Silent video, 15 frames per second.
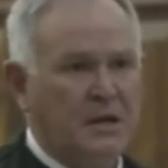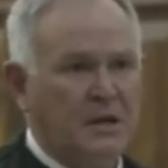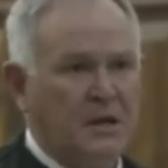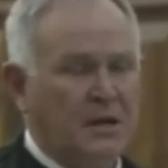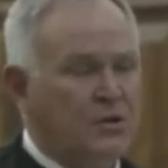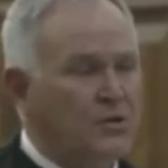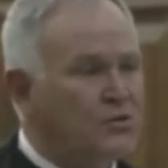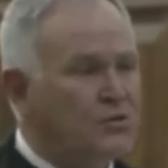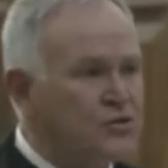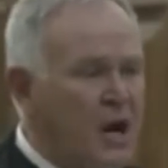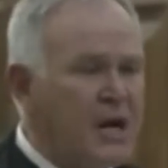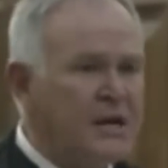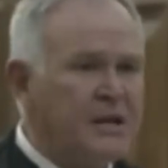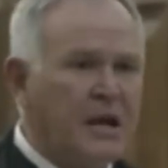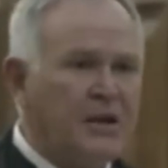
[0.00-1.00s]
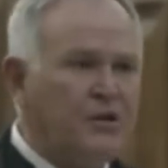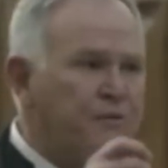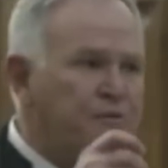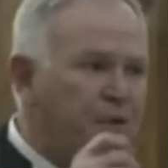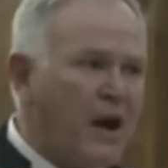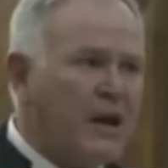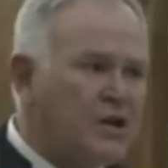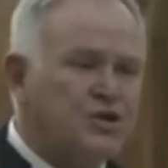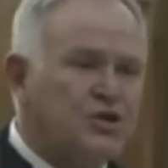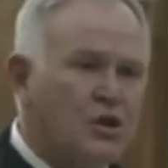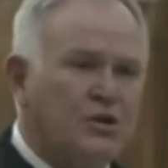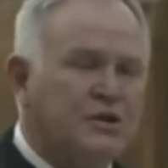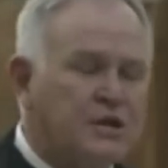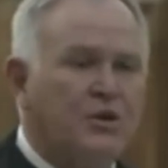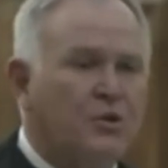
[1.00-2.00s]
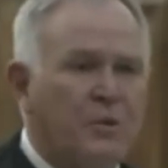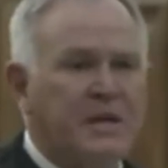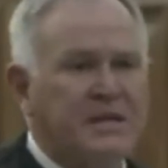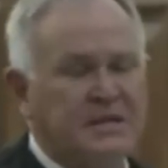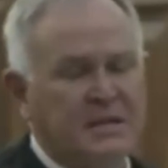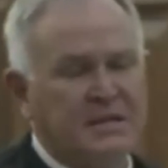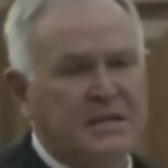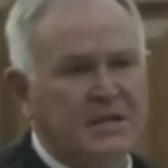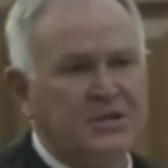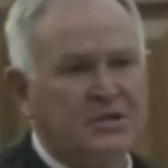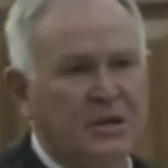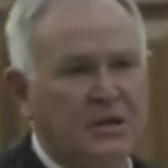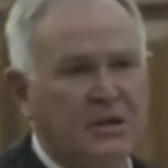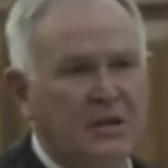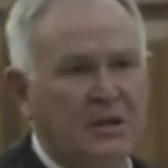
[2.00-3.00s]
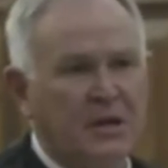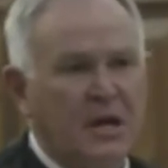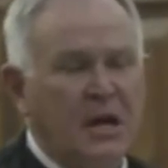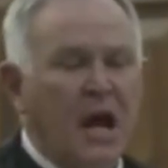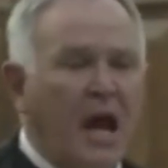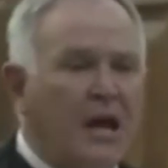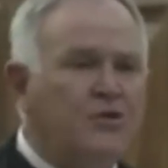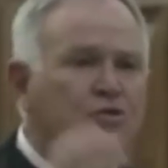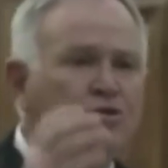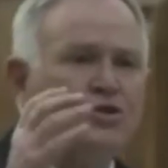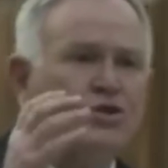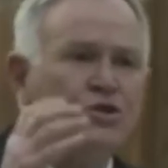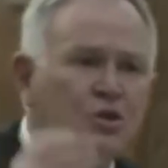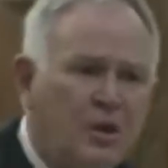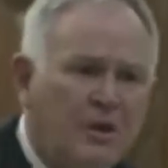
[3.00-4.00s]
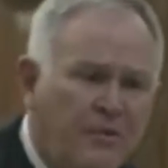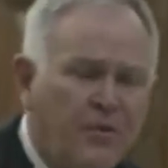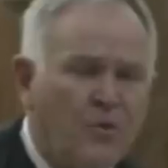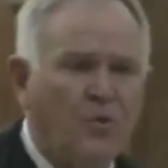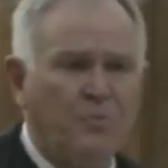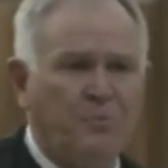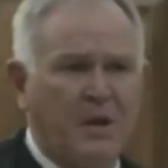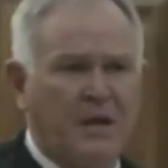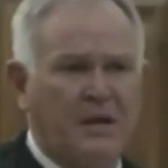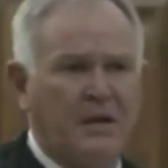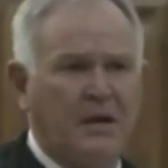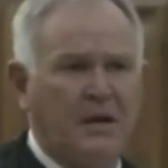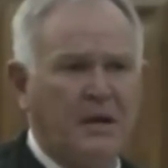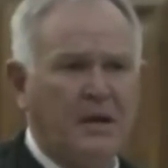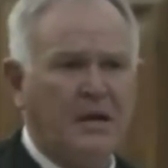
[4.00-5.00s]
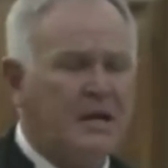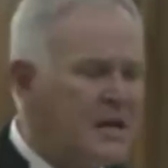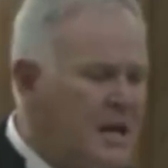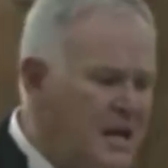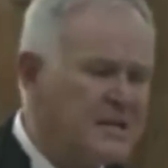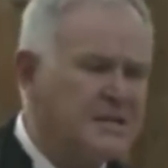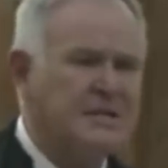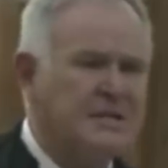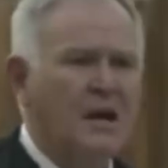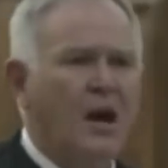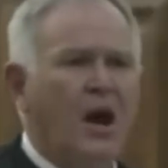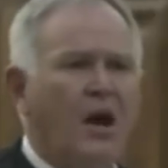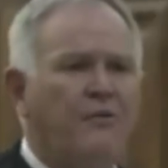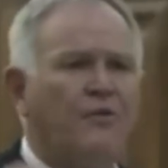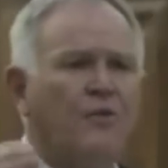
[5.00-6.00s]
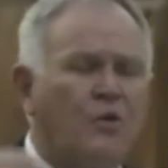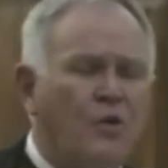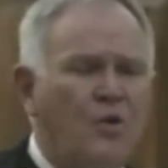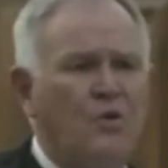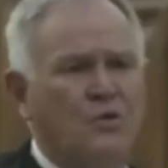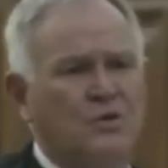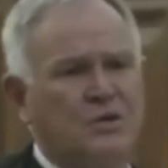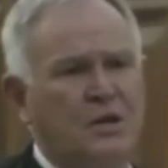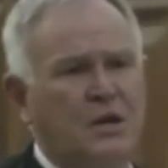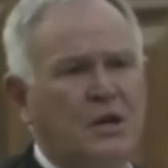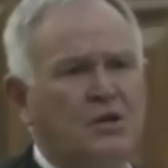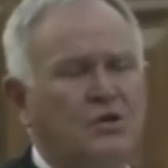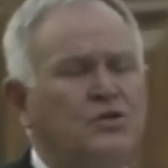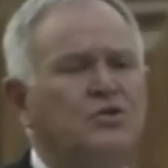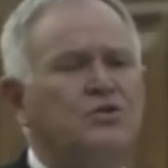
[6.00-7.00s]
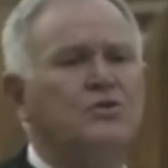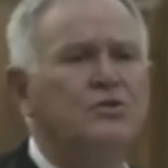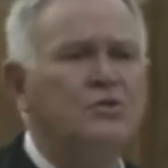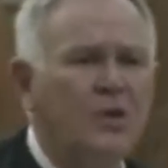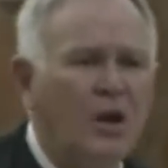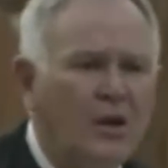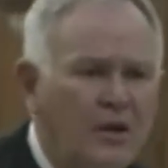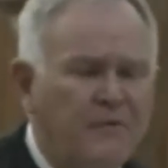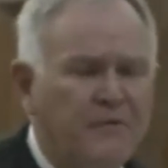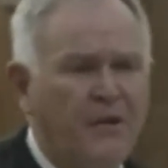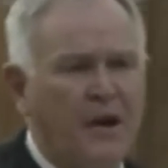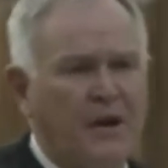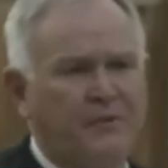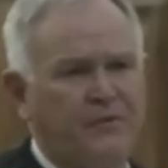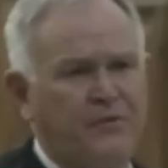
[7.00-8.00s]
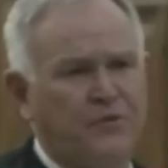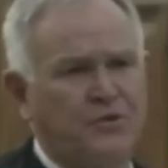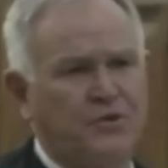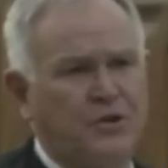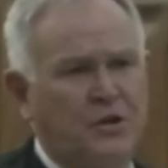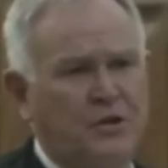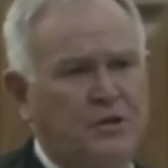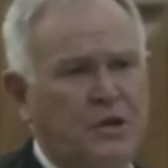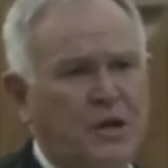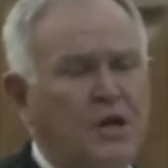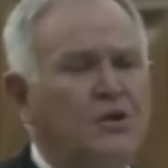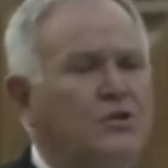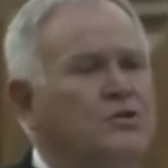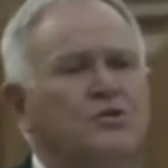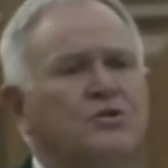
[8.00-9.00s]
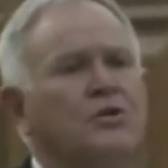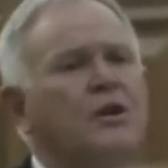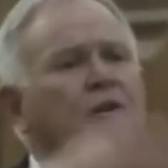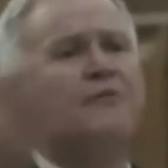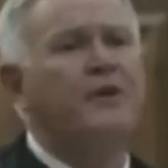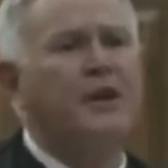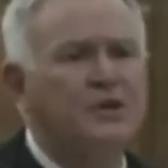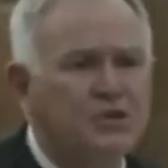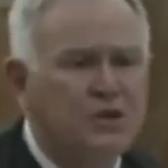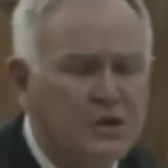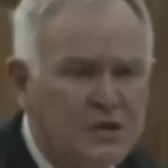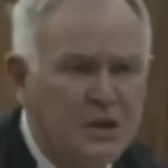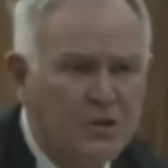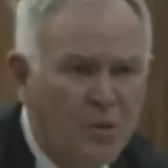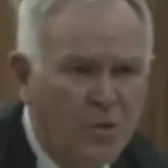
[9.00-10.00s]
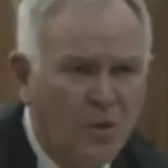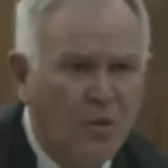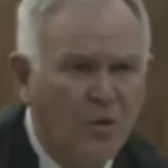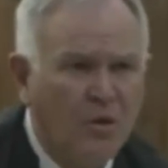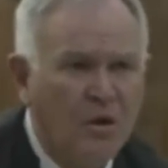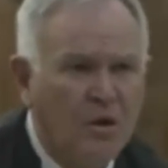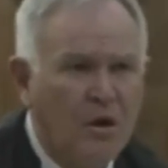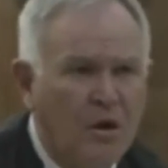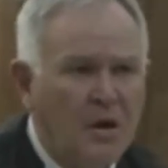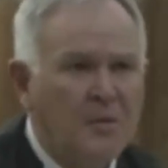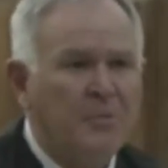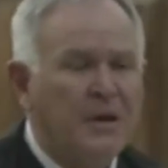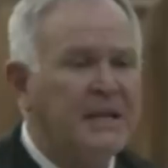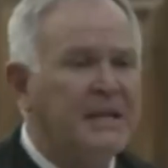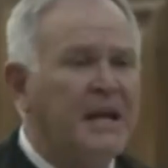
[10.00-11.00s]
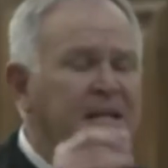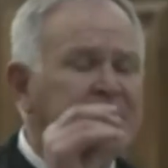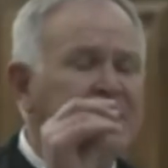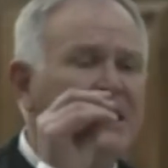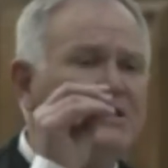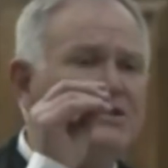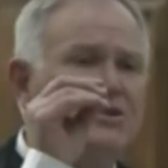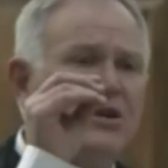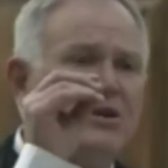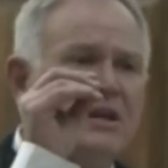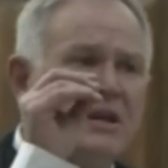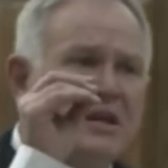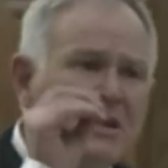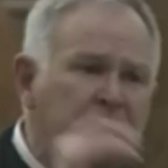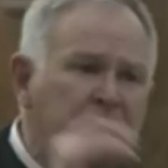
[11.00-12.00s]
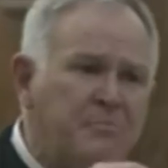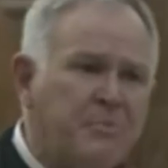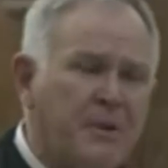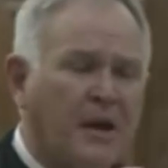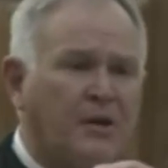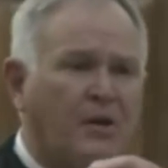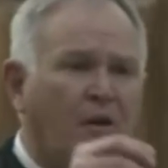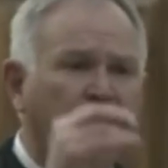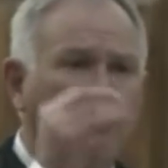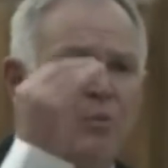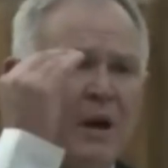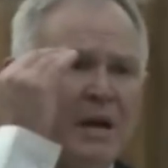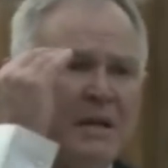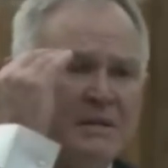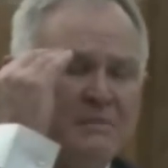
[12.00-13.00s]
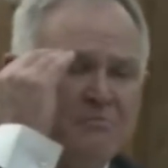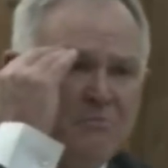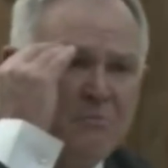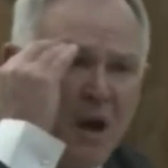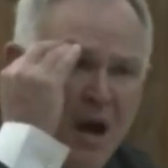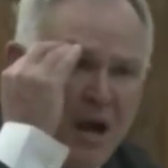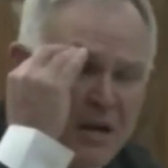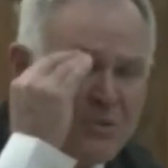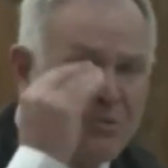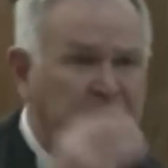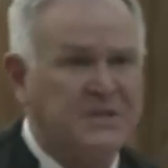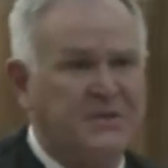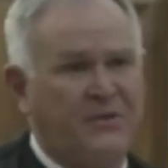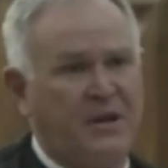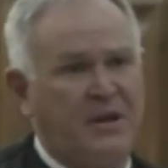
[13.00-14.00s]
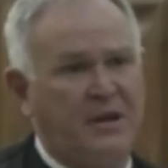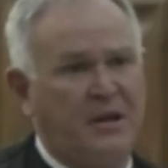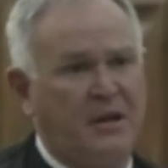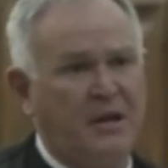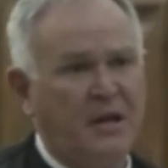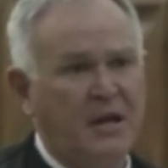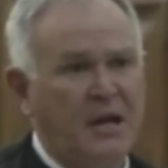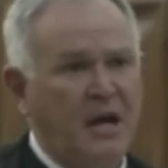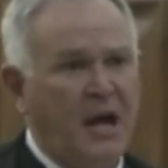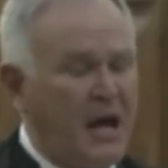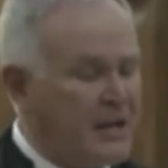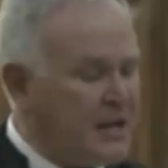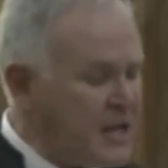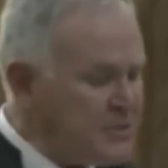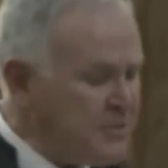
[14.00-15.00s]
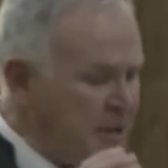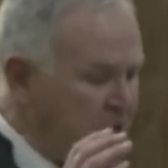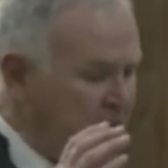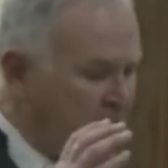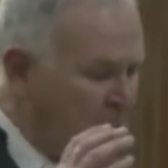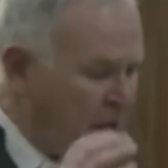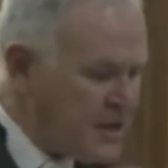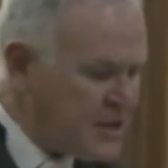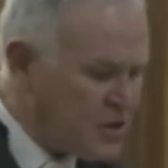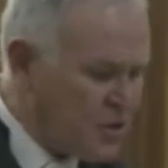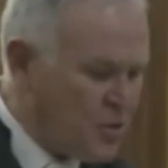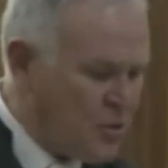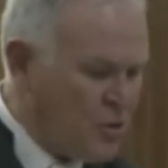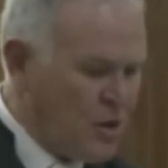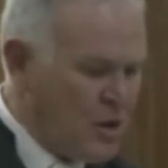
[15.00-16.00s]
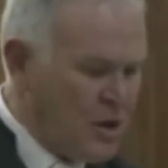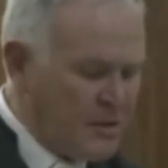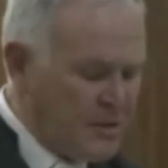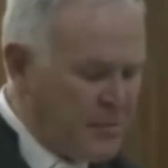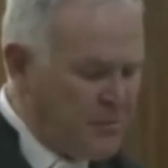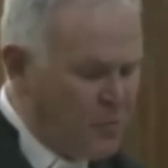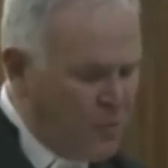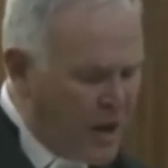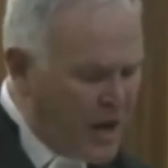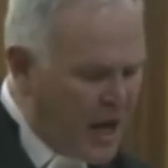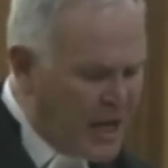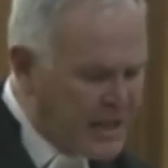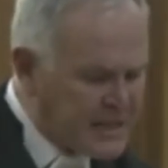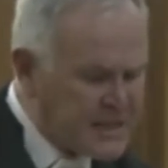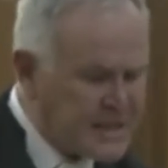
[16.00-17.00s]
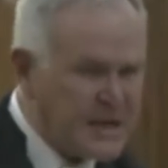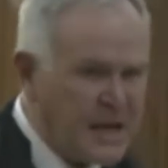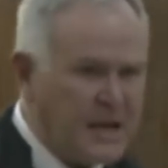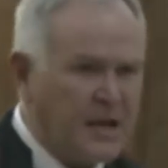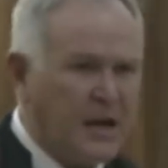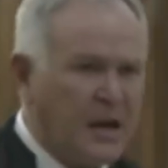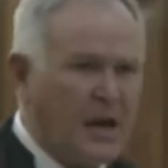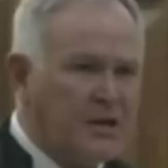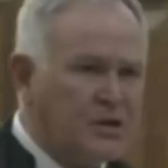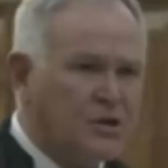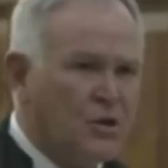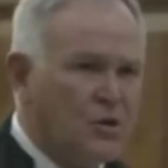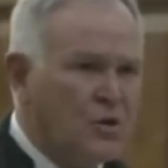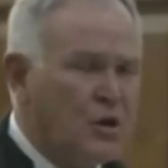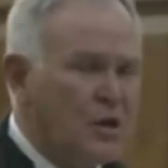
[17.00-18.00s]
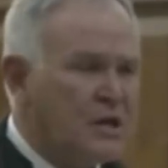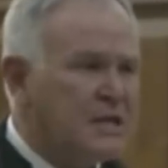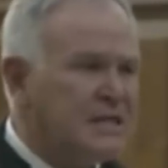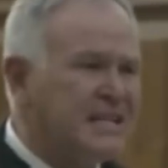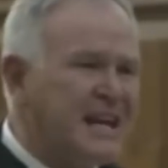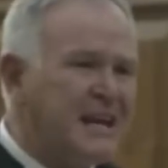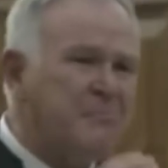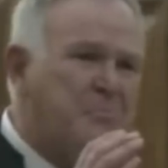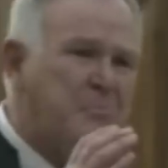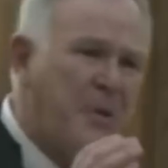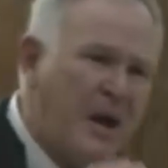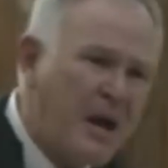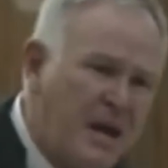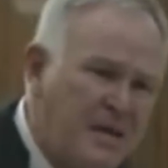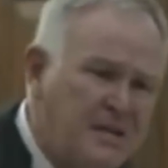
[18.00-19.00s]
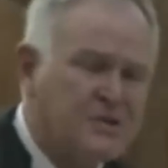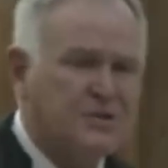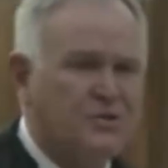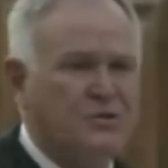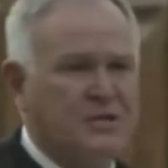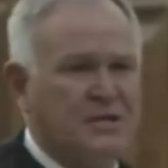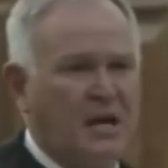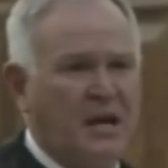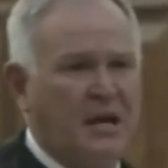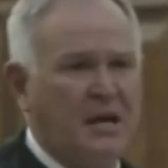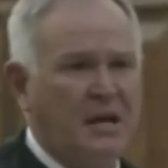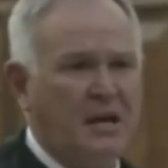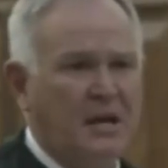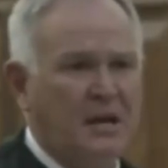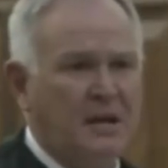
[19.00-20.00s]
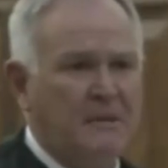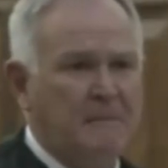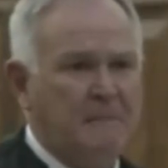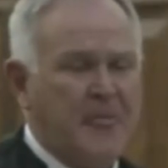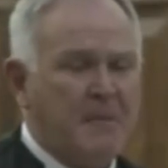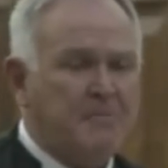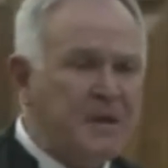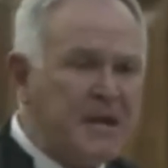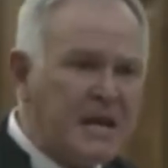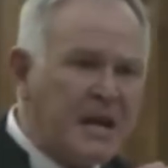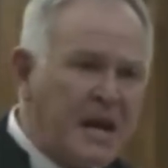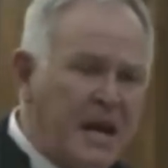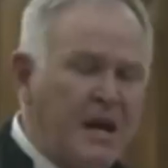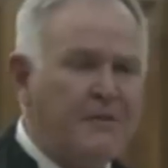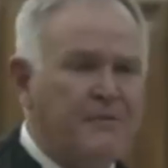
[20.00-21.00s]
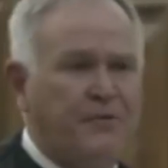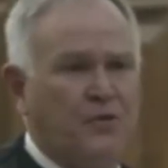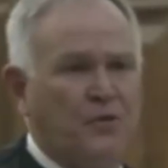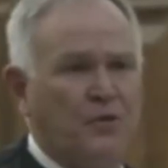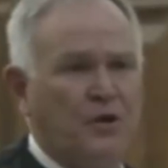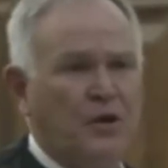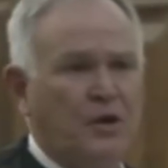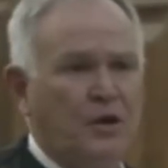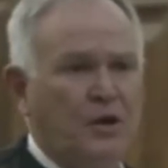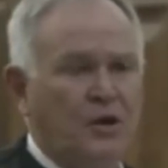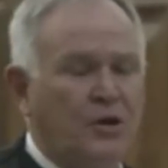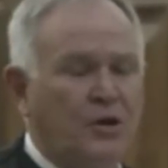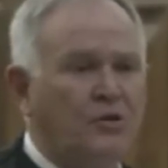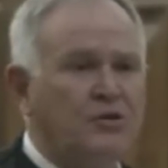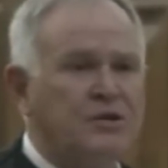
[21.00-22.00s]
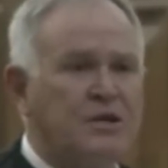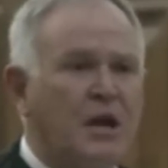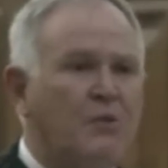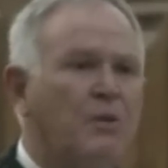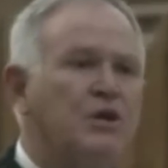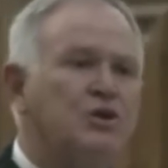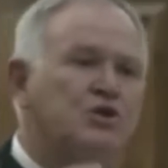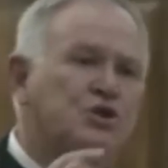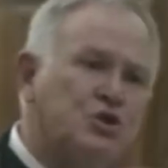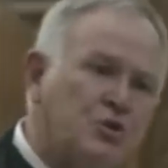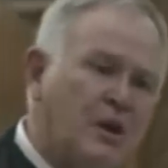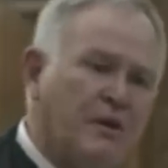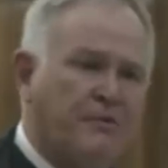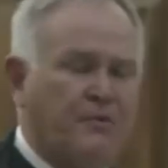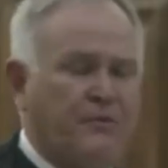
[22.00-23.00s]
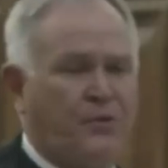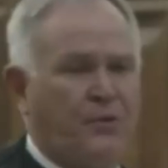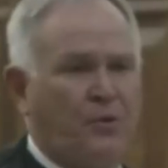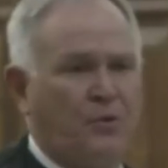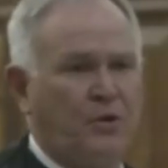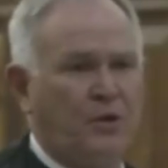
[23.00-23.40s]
You trained and you fire shots in quick succession. And you should have thought better. Yes, of course. You should not have fired four shots. You should not have fired shots at all. But that does not impact of what his mind was thinking. And that's what the case law, the way I understand the case law, is at pains to say, be careful not to say what he should have thought.